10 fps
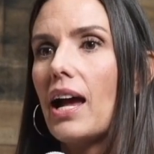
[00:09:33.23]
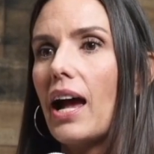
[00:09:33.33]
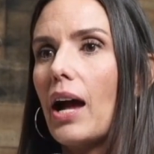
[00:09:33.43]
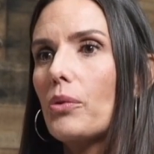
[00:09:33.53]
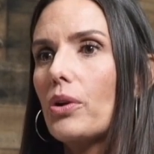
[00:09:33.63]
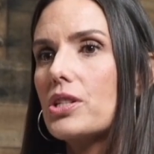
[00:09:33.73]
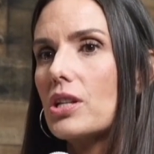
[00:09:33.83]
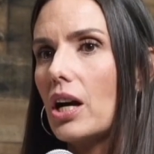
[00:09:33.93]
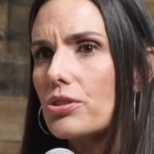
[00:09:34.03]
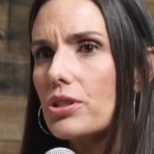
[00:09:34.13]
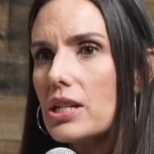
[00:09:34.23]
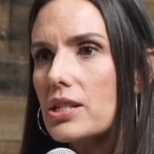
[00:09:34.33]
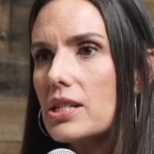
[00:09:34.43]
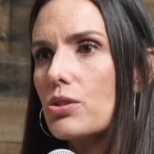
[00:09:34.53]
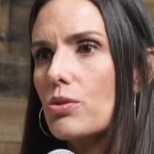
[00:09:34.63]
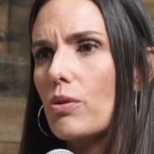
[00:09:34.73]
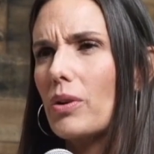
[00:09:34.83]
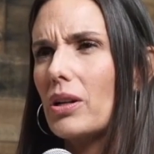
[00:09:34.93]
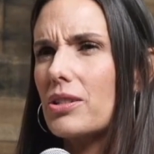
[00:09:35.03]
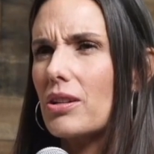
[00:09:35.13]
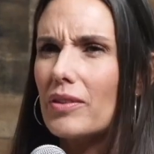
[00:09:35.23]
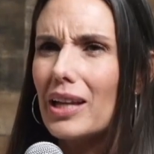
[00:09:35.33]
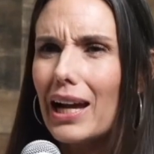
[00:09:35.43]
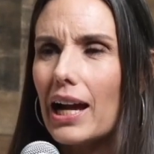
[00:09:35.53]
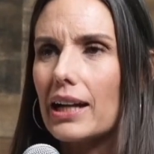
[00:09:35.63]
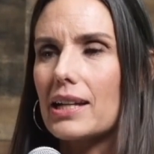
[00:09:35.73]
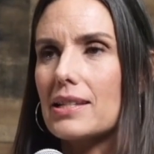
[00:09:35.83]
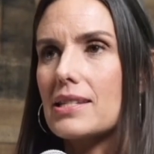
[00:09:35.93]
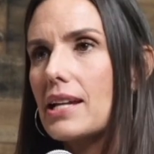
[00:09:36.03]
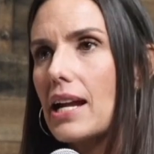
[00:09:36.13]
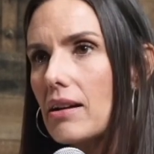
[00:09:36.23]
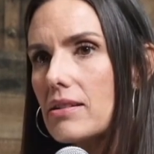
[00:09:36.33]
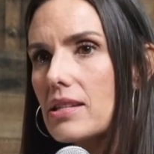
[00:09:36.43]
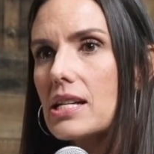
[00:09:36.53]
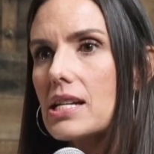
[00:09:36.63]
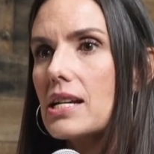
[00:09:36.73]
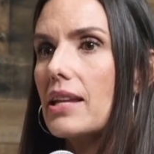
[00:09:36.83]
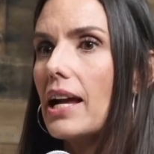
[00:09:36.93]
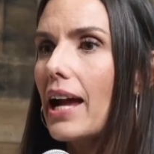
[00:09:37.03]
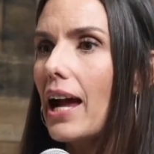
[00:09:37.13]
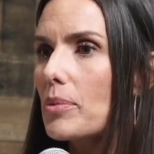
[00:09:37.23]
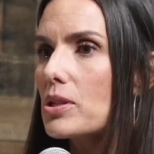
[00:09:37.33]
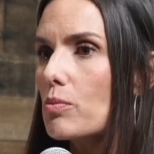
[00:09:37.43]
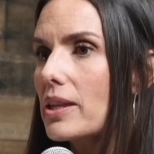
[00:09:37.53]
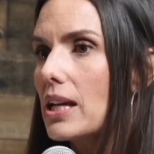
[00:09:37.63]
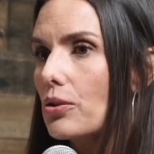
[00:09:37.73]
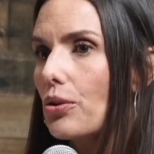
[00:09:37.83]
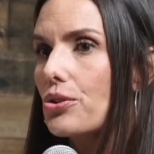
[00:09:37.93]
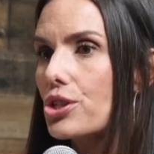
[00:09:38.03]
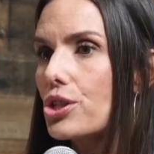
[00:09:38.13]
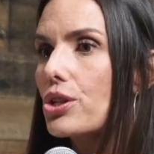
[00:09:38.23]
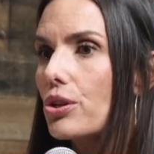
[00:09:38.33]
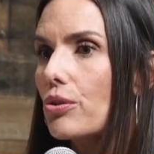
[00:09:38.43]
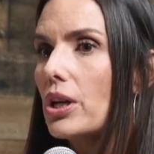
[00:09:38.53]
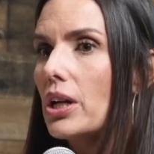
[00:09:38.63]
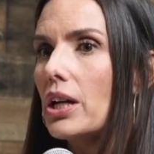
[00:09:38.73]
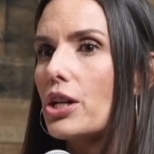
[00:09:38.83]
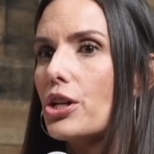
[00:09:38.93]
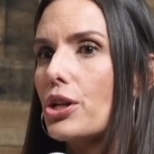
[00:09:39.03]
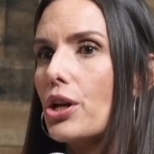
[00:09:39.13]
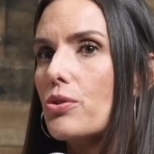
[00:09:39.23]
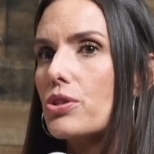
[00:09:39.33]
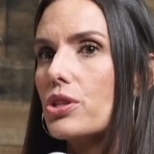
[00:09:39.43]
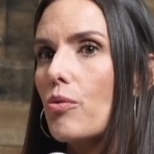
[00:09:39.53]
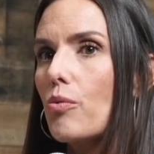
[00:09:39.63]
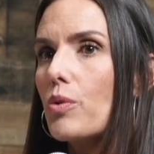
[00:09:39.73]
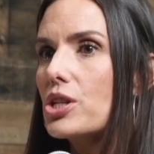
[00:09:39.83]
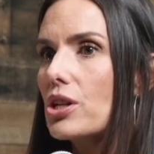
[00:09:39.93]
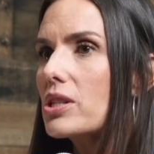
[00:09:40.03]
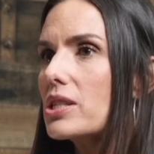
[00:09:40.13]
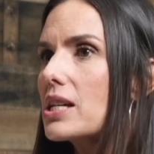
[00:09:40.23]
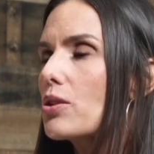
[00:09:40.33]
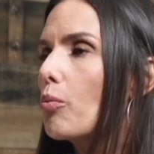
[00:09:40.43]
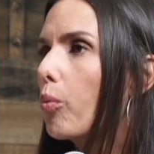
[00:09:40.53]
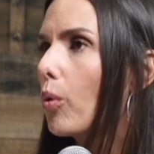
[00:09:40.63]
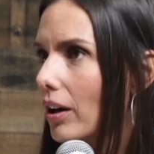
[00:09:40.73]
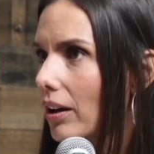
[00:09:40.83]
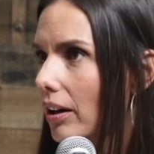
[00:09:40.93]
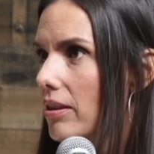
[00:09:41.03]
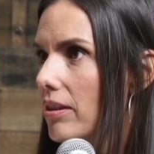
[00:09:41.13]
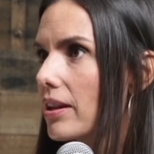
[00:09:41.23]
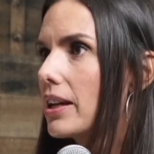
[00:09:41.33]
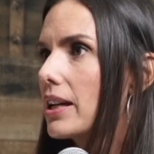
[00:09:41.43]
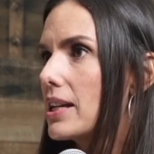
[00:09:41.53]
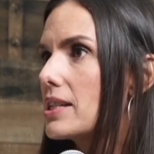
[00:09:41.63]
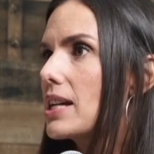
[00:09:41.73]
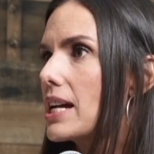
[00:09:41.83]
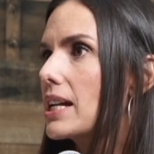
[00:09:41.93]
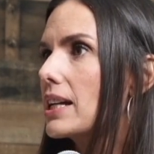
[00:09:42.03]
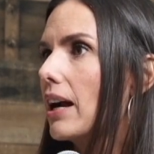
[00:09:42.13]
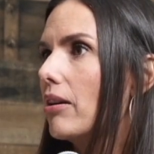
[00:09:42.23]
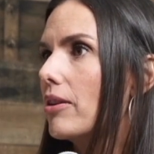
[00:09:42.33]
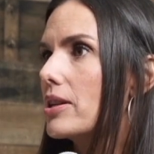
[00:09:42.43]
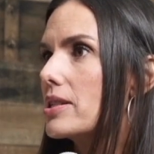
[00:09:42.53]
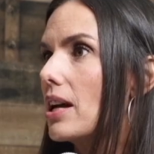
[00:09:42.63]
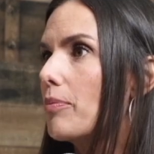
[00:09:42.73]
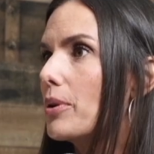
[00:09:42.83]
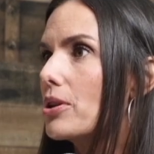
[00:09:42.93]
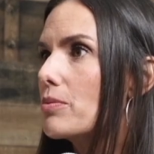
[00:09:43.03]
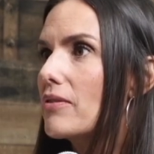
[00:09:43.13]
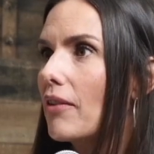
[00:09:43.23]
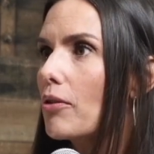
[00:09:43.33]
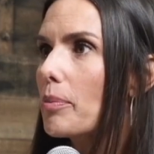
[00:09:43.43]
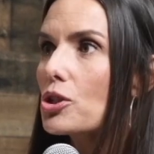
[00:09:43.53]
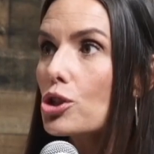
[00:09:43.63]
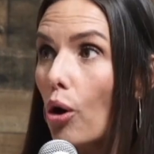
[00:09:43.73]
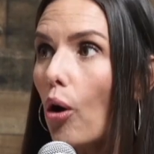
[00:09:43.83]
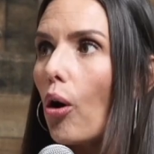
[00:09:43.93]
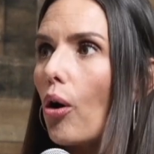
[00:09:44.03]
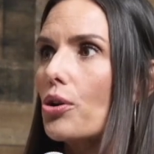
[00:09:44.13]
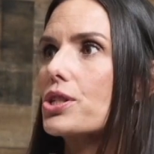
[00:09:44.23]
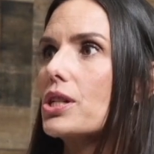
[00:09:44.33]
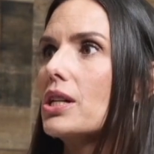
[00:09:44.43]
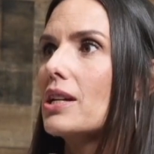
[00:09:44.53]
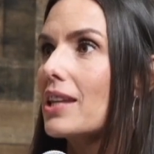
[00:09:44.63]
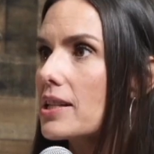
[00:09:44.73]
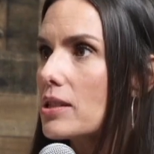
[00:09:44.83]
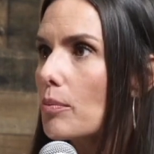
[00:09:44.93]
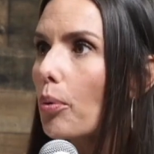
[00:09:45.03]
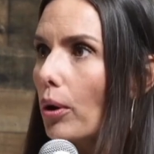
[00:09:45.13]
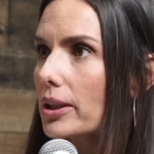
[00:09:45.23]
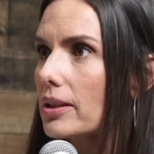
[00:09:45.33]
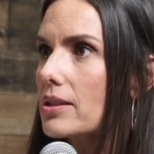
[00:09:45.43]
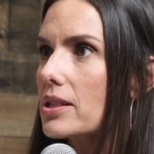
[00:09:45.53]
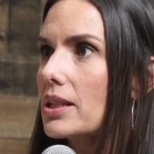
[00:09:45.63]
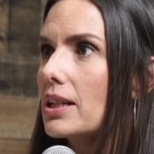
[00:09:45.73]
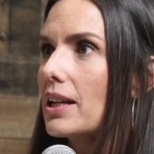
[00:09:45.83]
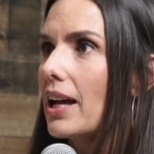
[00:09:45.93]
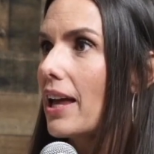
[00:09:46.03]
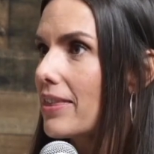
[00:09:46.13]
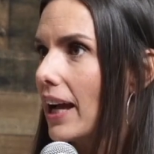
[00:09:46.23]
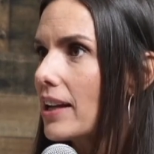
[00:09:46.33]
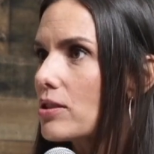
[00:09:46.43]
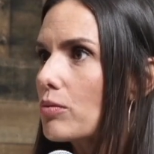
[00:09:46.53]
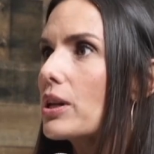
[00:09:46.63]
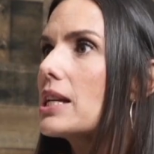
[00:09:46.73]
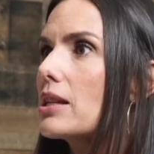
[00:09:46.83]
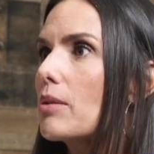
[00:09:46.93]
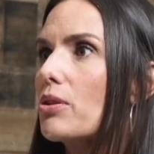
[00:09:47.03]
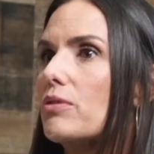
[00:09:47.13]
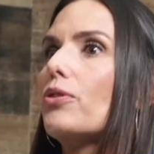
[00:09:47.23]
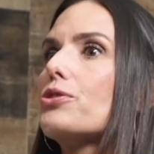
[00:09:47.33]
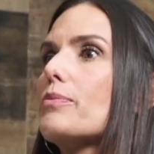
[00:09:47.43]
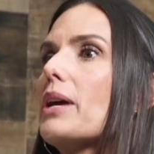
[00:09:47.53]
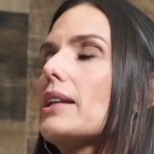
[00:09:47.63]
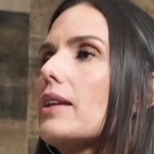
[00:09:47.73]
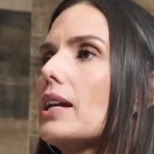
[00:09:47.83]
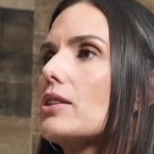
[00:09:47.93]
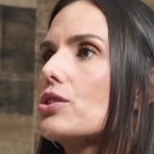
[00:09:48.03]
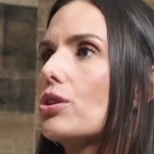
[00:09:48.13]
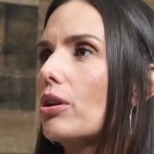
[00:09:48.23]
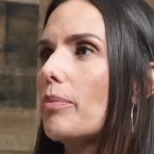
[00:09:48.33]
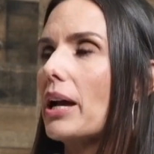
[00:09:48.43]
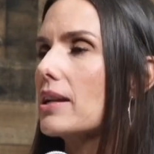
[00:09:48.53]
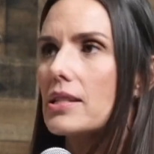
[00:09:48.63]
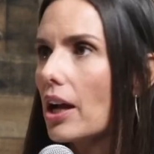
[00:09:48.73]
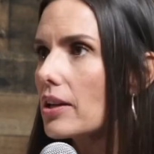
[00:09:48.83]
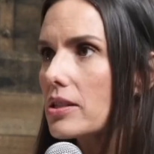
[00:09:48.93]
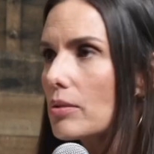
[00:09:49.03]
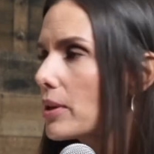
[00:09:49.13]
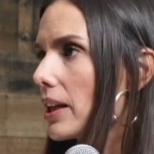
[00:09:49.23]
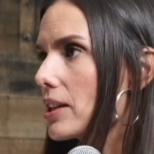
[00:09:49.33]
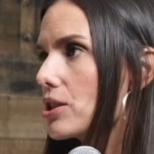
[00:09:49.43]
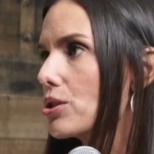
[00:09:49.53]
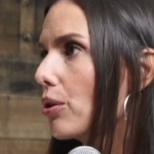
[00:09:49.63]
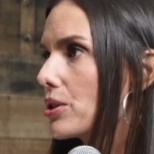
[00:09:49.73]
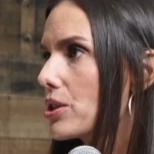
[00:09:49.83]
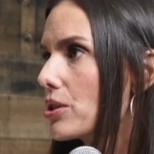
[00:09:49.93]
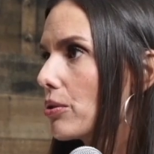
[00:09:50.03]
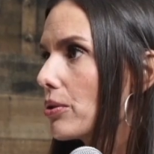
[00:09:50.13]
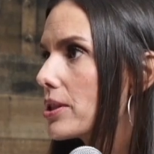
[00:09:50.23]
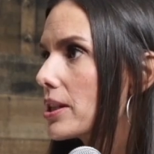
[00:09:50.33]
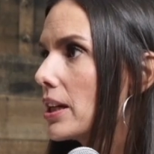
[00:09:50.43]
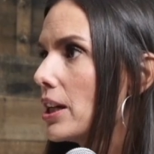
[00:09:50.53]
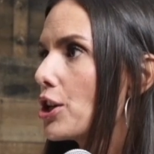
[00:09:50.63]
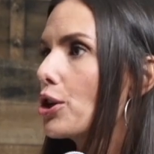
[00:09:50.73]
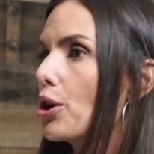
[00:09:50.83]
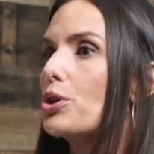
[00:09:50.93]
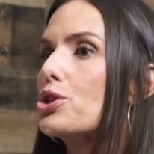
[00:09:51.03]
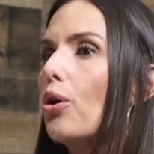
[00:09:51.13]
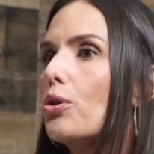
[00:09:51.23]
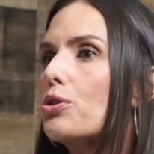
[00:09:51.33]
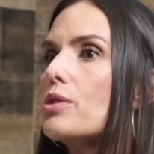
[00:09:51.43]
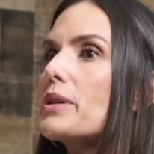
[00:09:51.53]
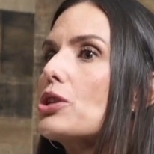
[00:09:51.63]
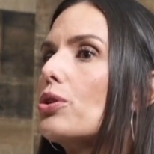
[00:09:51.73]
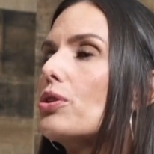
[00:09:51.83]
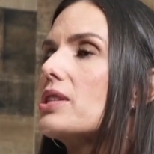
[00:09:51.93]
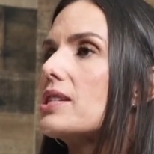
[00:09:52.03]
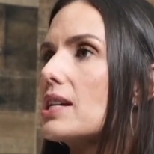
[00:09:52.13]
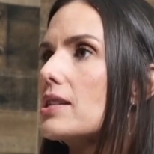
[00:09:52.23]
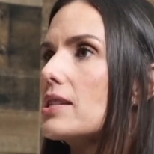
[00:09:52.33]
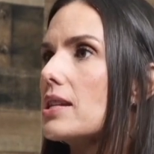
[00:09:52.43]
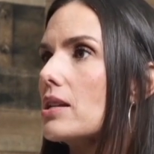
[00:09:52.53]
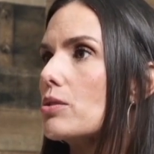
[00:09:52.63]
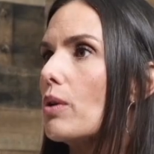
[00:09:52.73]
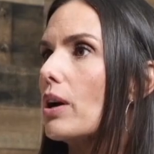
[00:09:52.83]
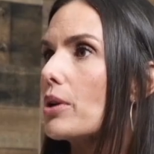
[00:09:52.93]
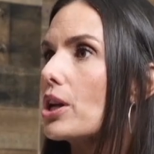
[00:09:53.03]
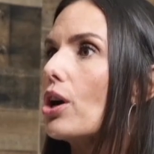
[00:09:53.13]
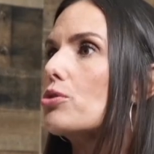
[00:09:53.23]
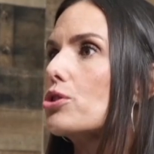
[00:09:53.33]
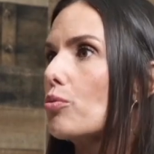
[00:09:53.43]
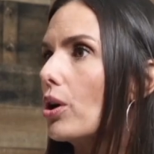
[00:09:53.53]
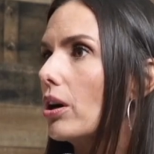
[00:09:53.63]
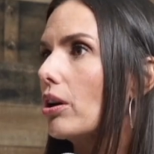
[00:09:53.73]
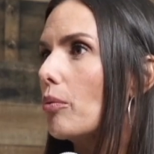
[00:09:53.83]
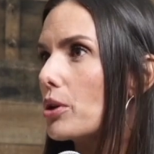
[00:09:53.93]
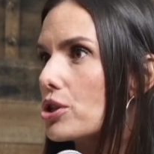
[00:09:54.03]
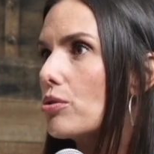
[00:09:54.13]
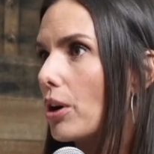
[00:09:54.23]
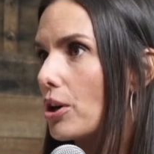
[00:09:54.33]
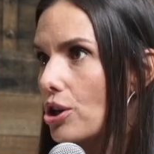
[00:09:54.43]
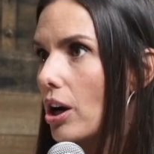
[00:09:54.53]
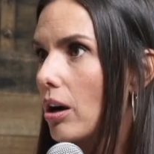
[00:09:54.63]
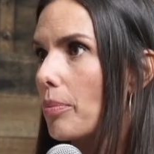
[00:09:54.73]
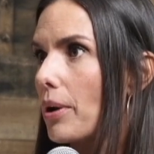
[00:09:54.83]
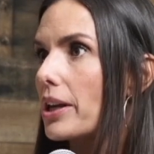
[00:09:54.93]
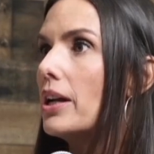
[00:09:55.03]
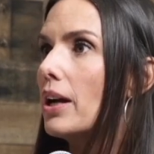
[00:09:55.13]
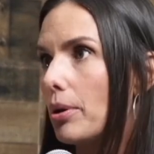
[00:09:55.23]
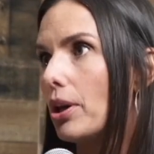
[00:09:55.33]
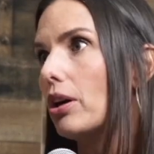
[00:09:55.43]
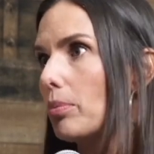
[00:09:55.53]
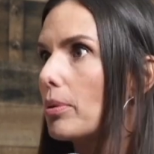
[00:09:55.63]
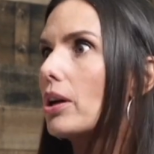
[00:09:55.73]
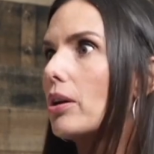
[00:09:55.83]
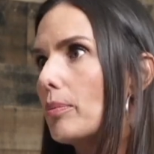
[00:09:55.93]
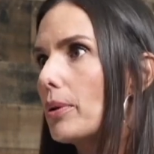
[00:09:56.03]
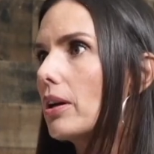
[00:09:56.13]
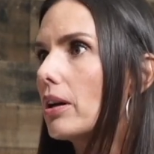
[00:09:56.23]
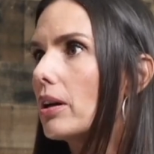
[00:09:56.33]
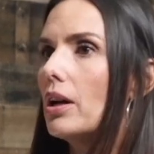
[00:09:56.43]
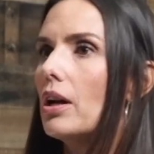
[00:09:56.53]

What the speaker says: And we're indoctrinated into a world of lack and scarcity, and that happens within us too, you know? So we don't see the worth in taking care of ourselves because we've never been taught that it's important. And that's really the most fundamental thing to talk about. It's not something that's taught in schools. You know, we're taught to be good citizens where we go to work and we do our job and blah, blah, blah, blah, blah.